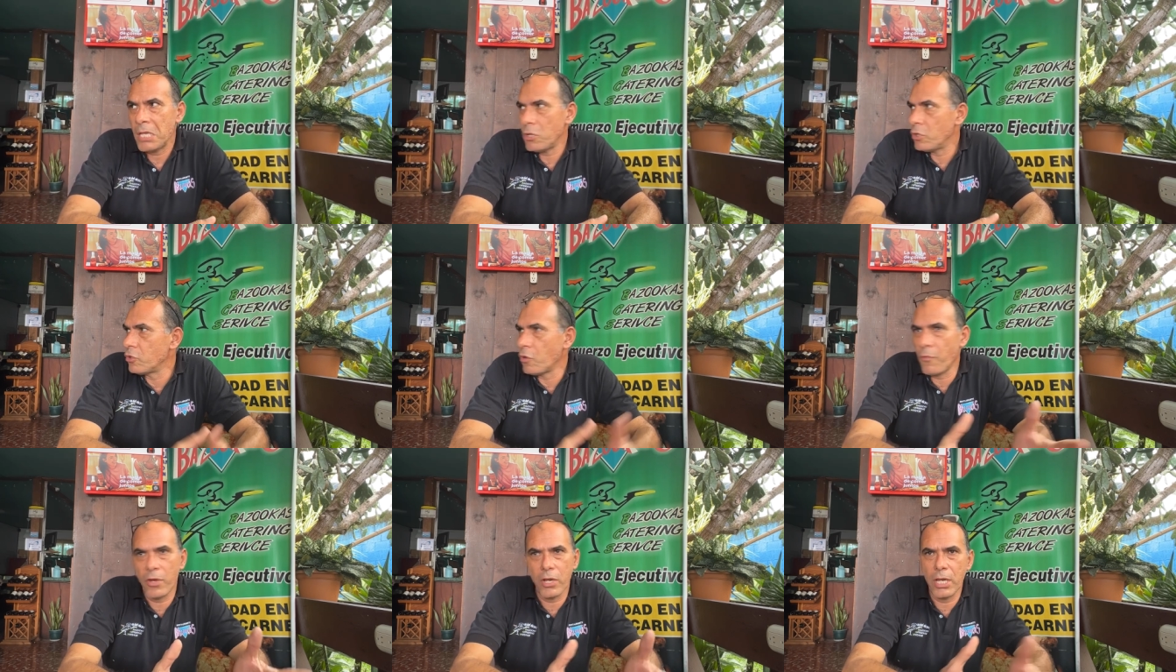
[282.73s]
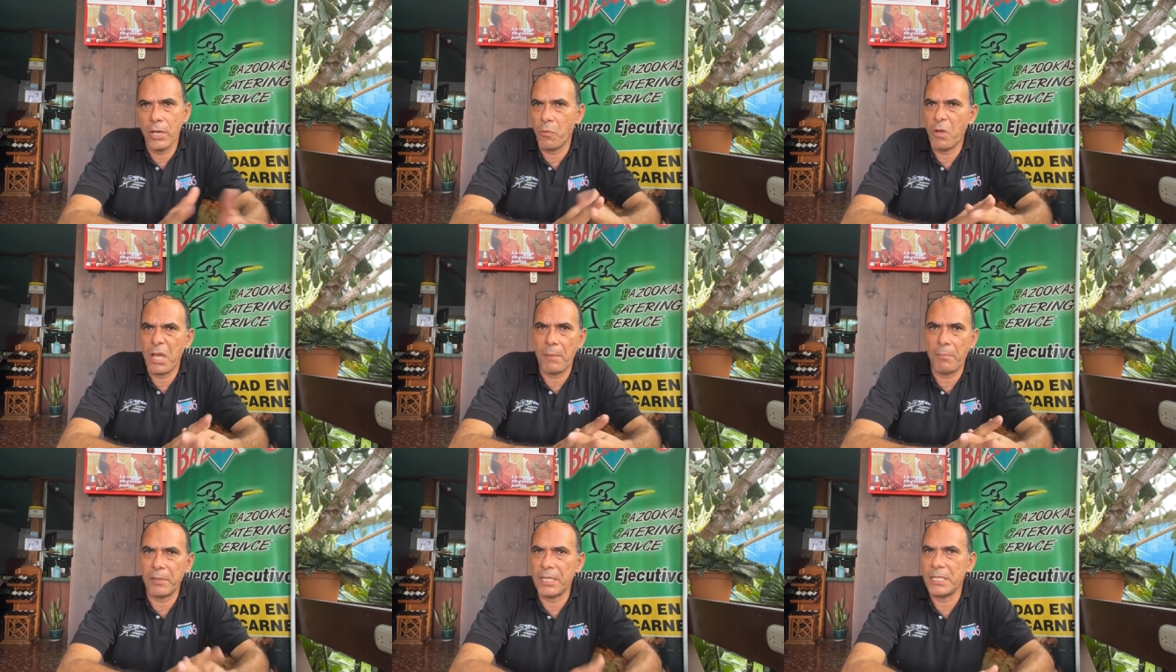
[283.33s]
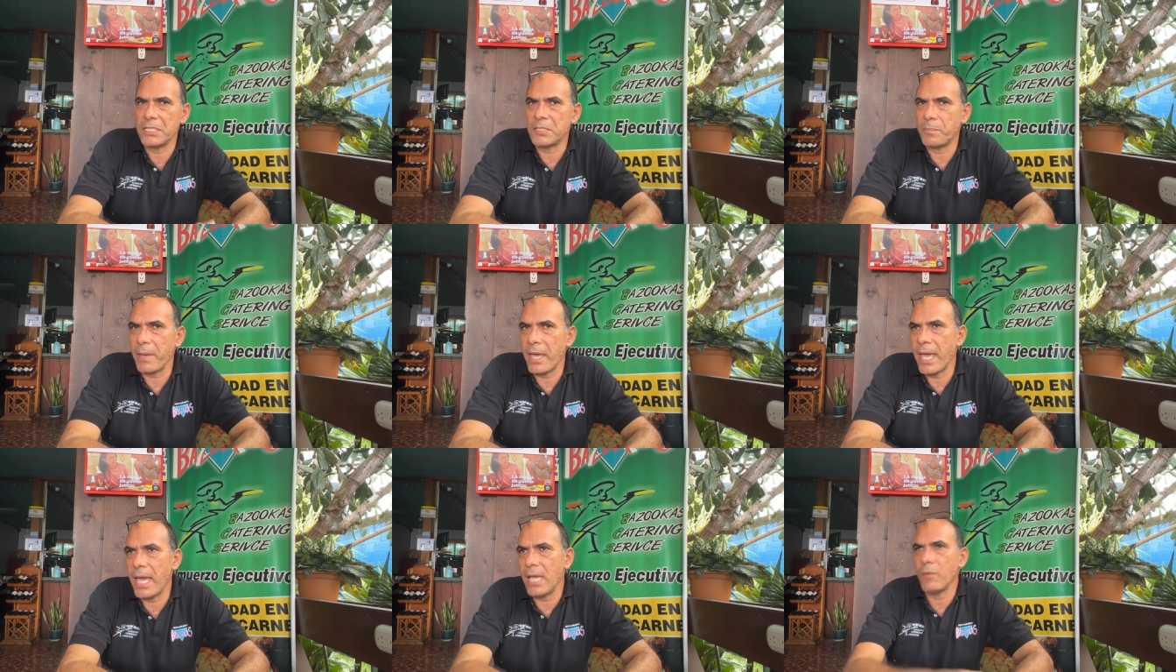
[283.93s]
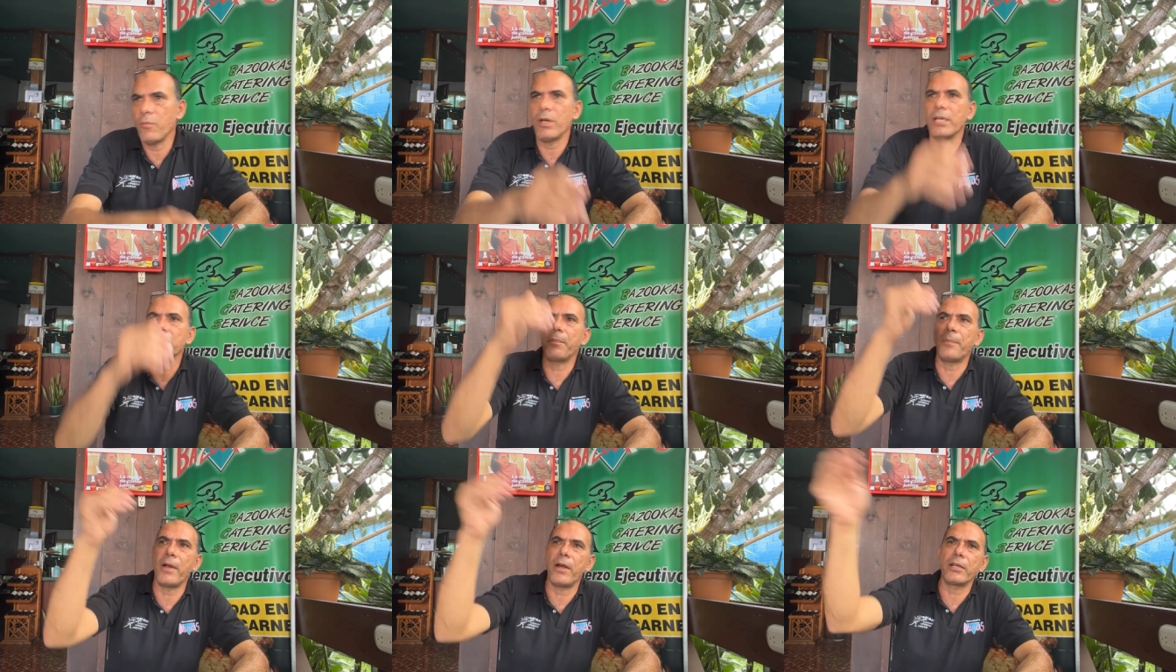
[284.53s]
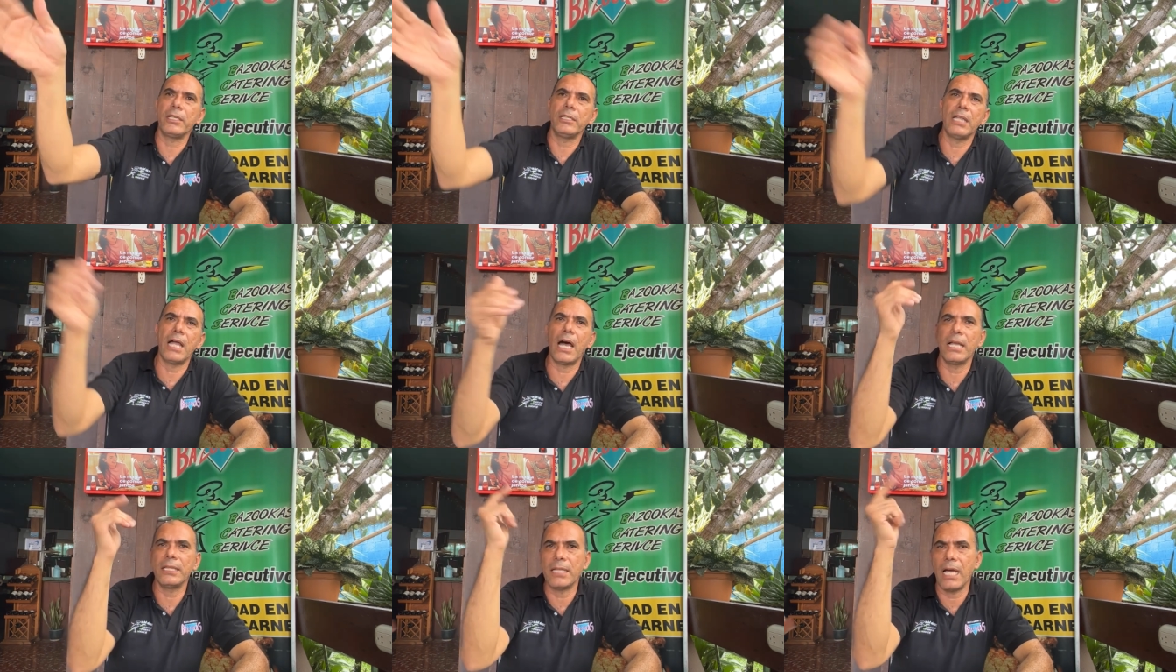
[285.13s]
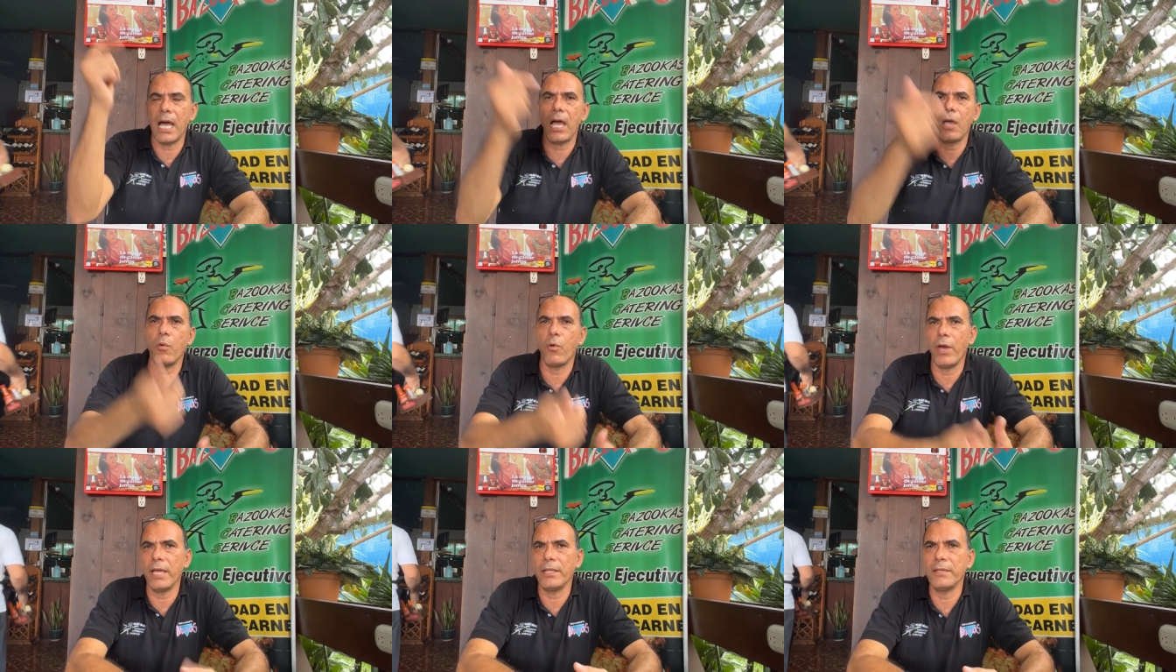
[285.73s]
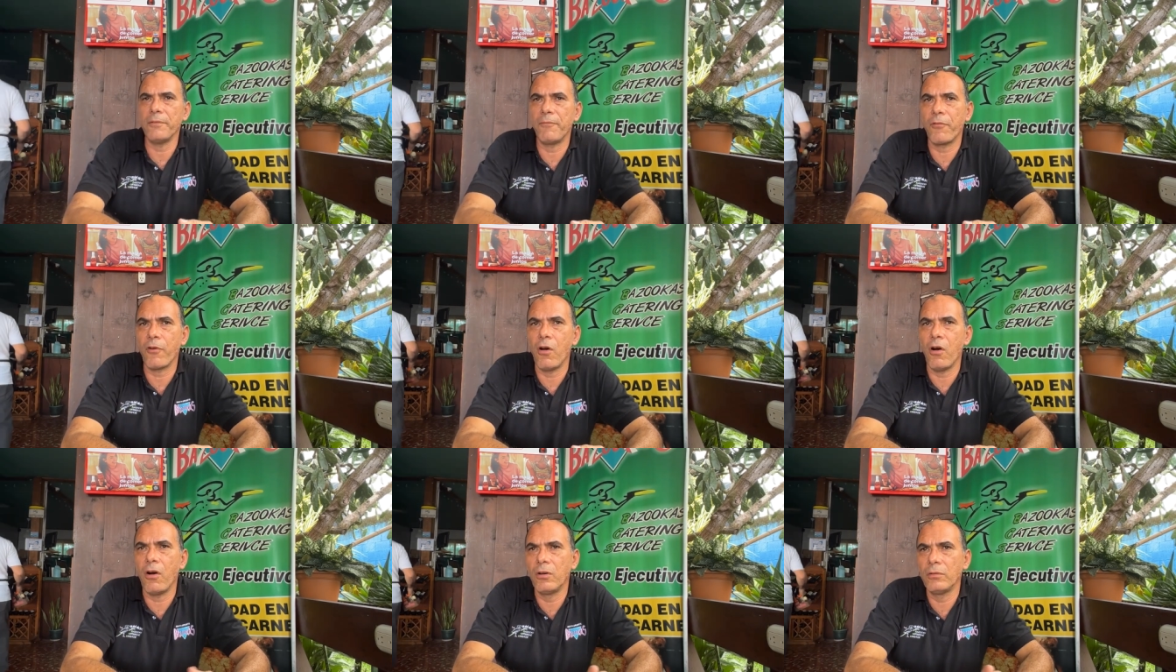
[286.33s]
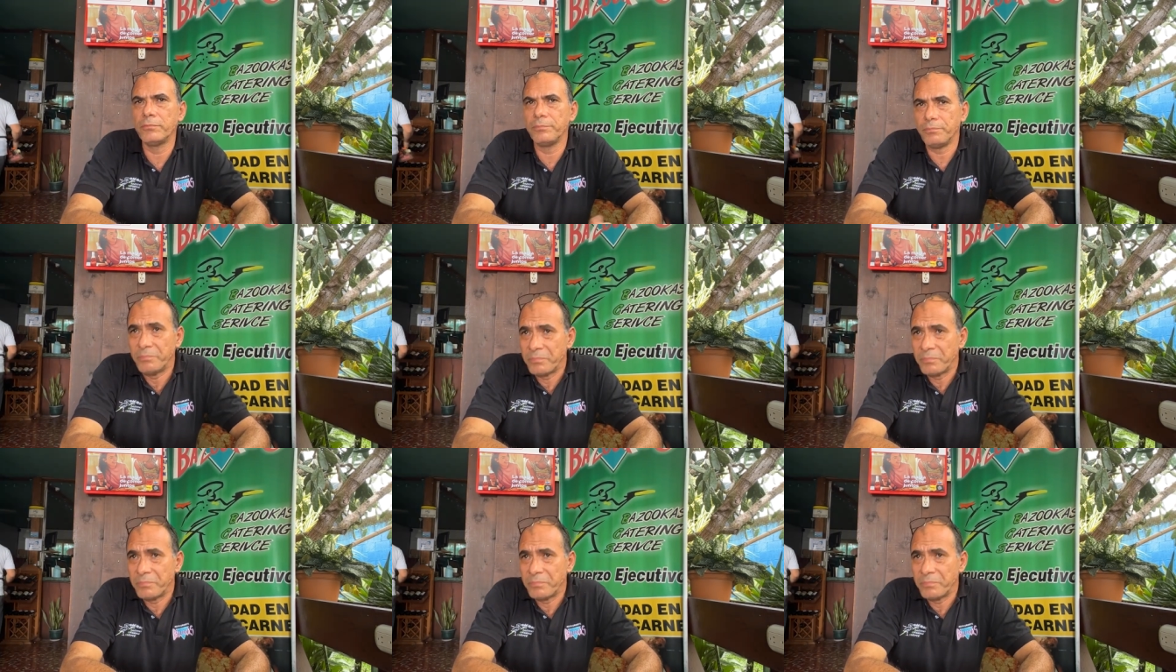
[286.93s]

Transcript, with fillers: And over here we got plenty space. We got the parking lot, the highway, and then from.